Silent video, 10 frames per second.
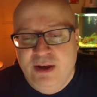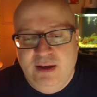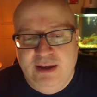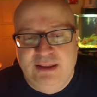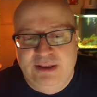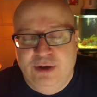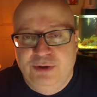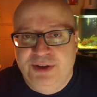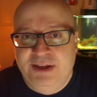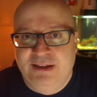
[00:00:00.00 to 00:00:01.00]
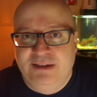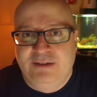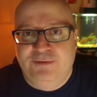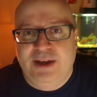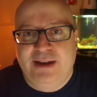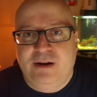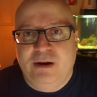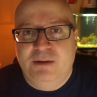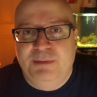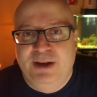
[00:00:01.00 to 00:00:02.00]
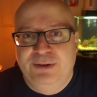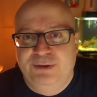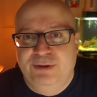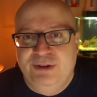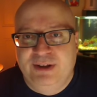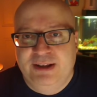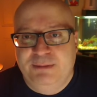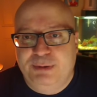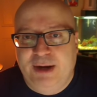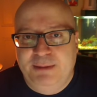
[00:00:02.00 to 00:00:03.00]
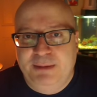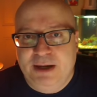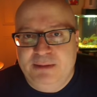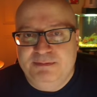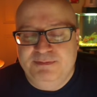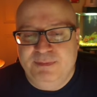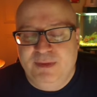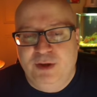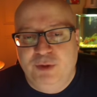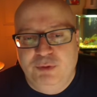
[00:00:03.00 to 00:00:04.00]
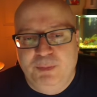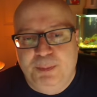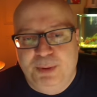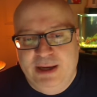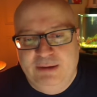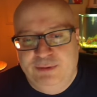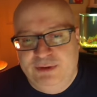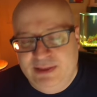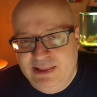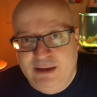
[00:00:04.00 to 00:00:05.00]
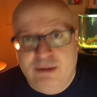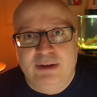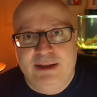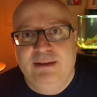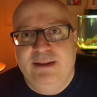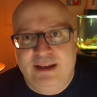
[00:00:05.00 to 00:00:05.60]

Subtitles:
In the old days, if you had a cartomizer and you didn't prime it up, it would literally catch